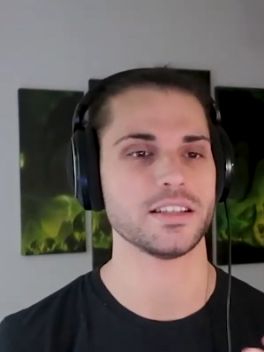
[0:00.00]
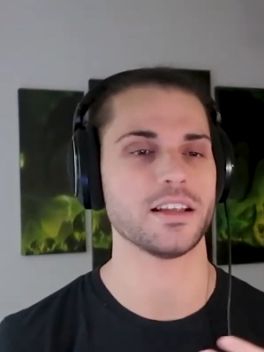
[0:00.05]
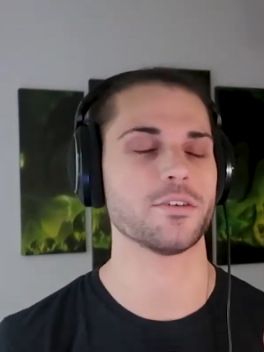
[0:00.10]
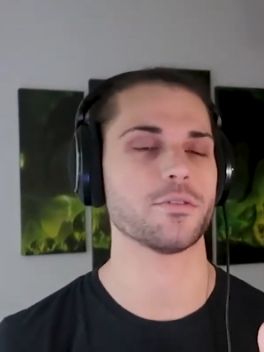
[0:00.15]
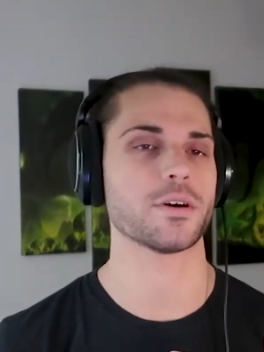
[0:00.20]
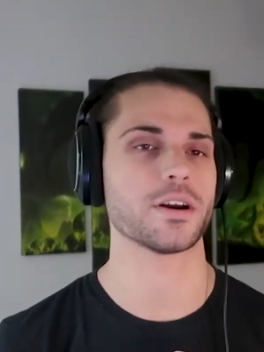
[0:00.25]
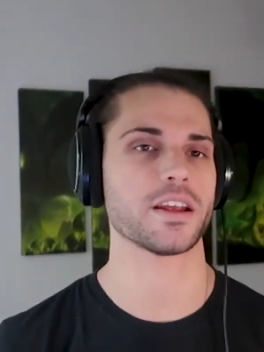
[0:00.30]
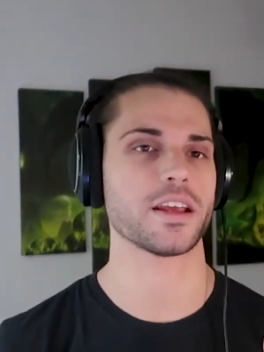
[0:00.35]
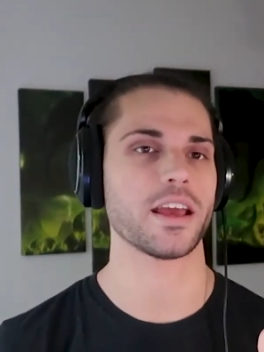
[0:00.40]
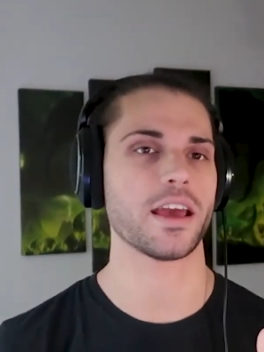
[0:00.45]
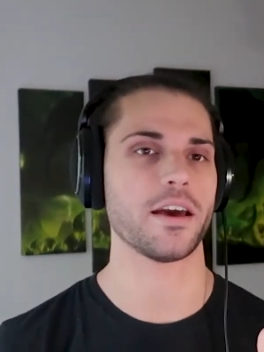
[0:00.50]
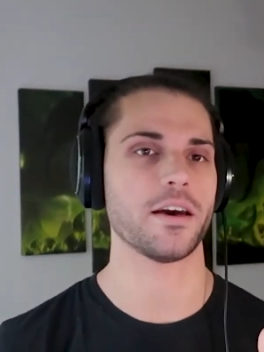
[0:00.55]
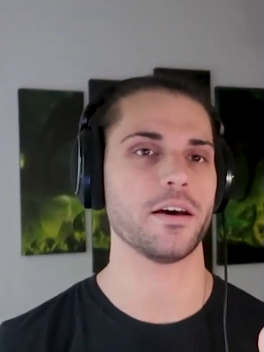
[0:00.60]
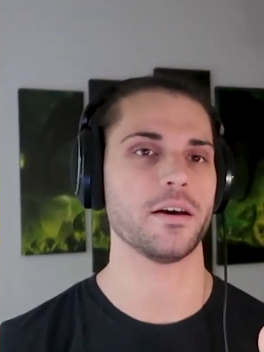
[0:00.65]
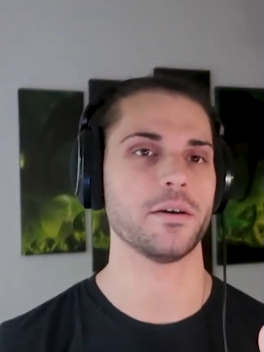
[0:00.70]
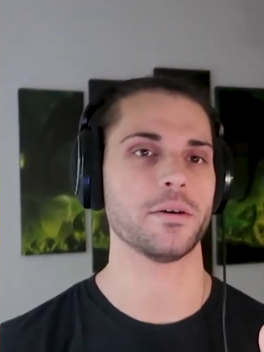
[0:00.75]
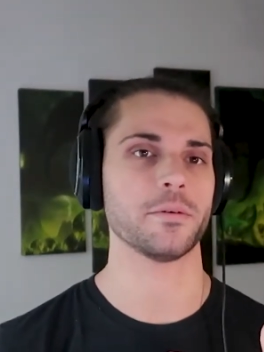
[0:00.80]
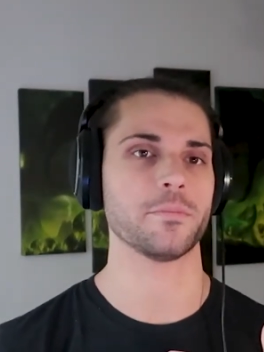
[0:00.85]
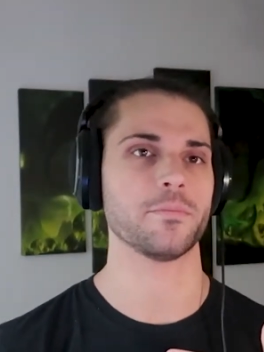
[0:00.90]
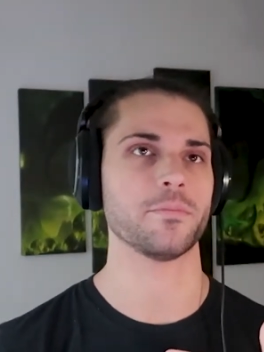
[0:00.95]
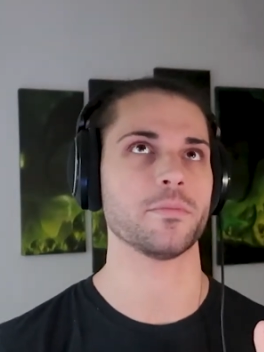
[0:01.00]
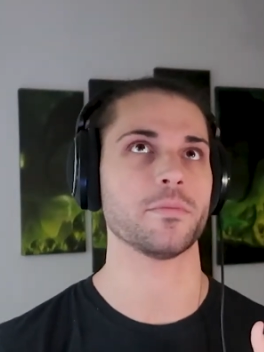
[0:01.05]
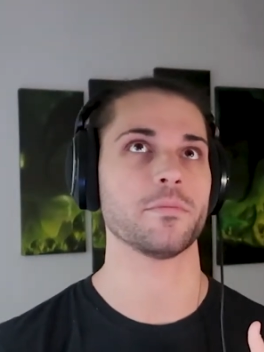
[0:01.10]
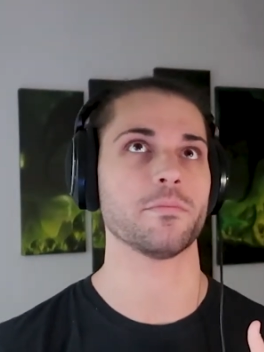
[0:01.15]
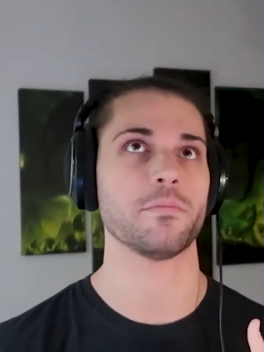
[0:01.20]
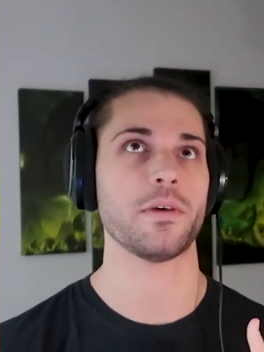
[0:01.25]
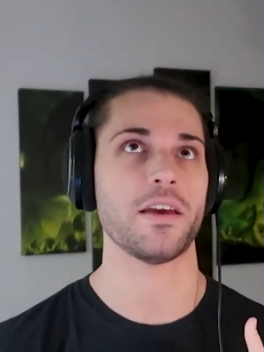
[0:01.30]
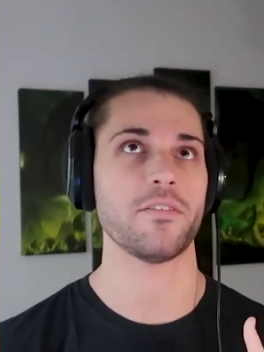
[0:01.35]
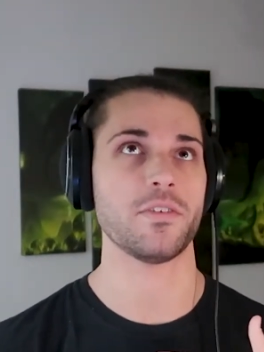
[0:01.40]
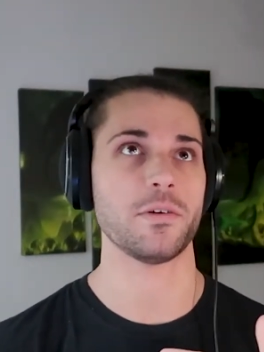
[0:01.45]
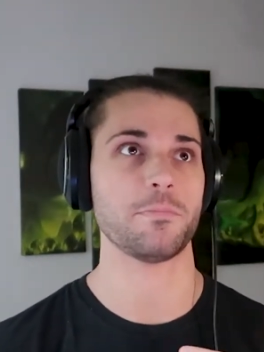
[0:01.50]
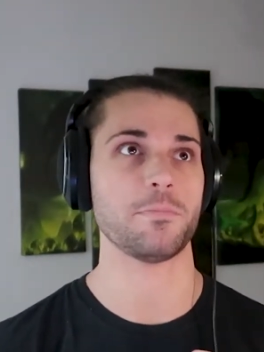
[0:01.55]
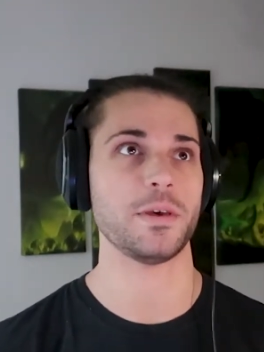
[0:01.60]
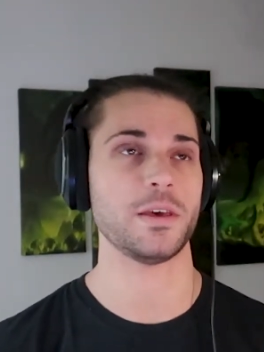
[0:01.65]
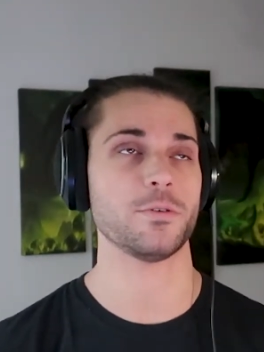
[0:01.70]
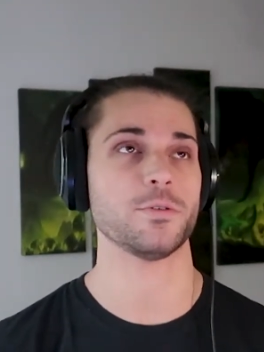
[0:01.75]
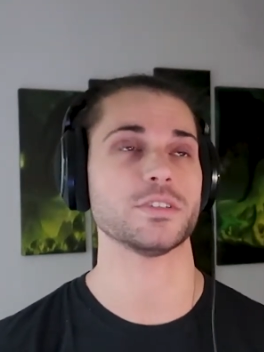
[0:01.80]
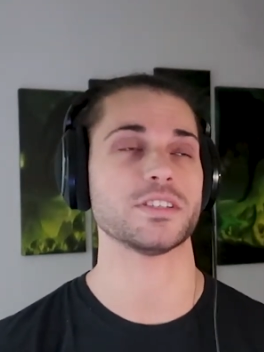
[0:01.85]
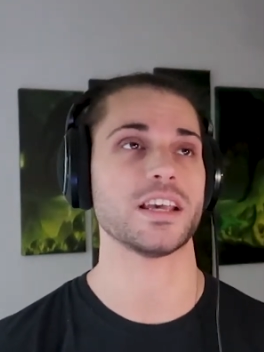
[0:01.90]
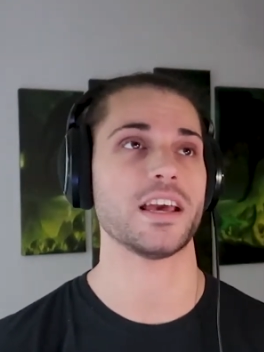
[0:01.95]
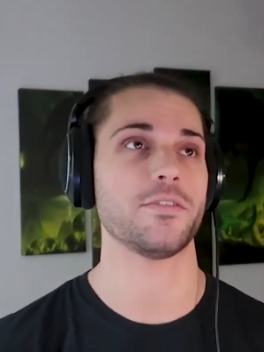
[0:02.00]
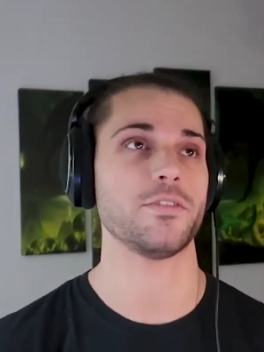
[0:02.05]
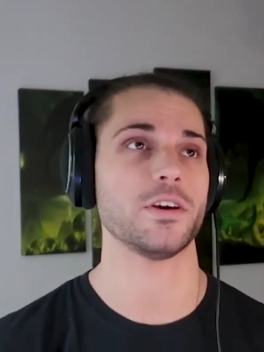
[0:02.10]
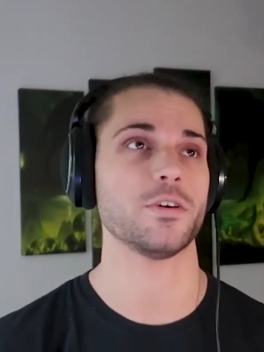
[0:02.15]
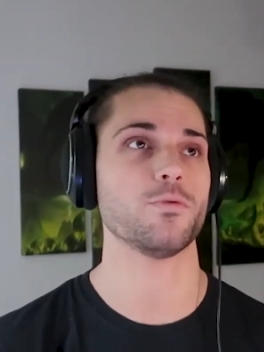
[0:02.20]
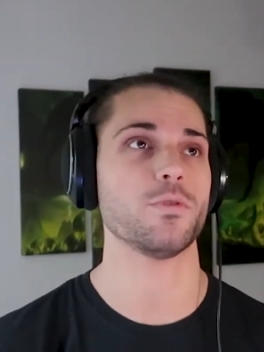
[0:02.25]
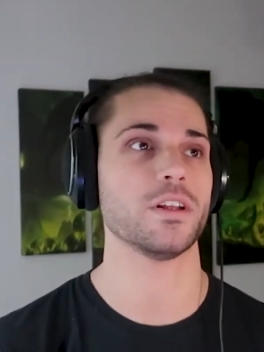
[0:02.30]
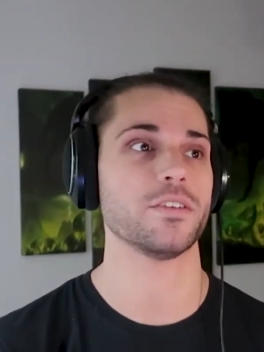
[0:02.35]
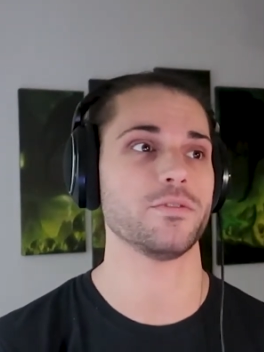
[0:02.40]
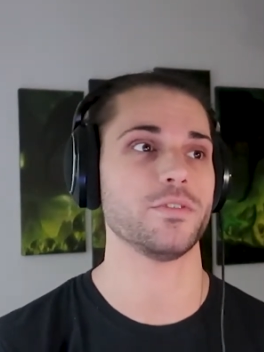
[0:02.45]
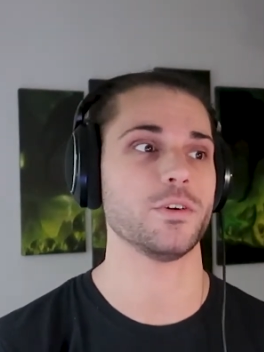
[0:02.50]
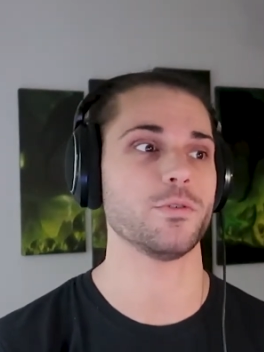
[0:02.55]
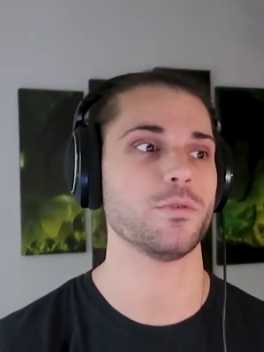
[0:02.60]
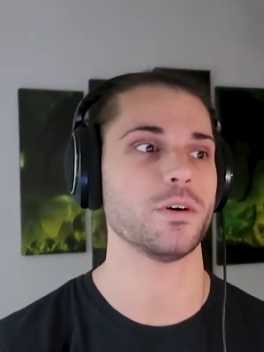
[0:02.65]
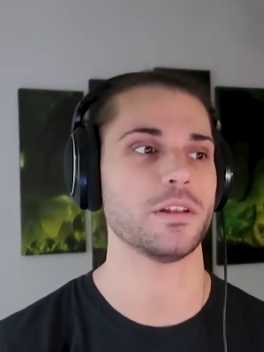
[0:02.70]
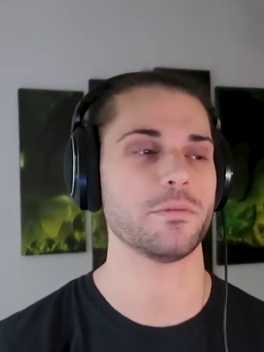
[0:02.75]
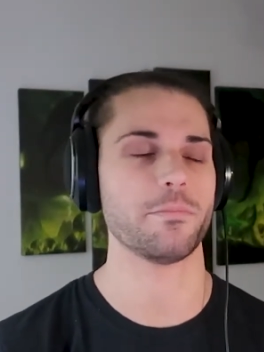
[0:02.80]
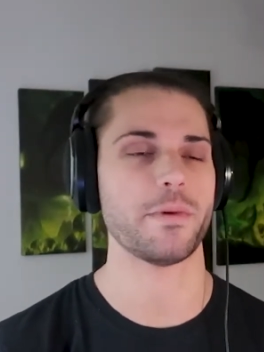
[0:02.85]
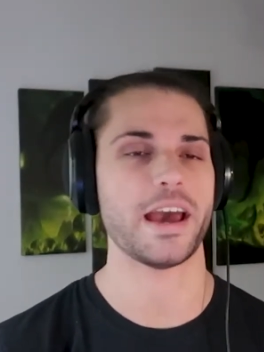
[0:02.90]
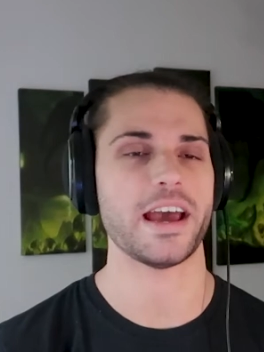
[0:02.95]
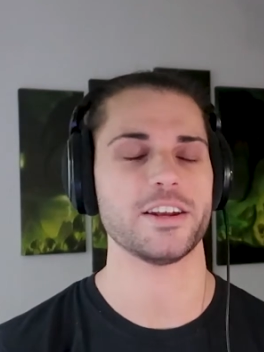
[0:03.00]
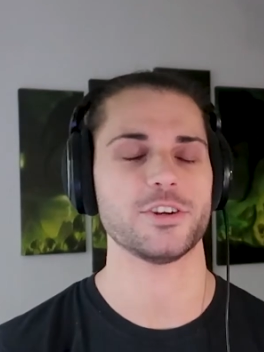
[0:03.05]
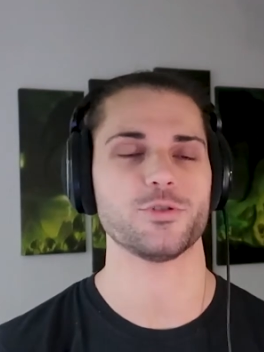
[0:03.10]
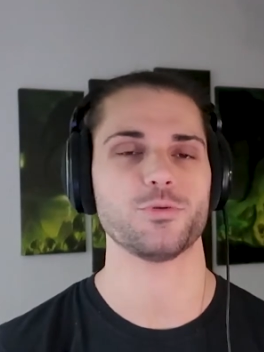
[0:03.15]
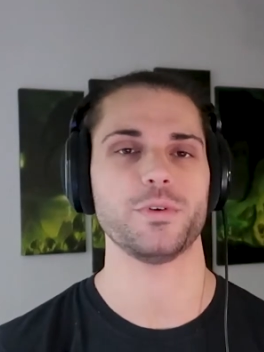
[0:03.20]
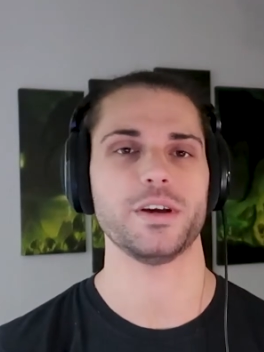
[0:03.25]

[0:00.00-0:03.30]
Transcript: they were MVP was having a 1v1 match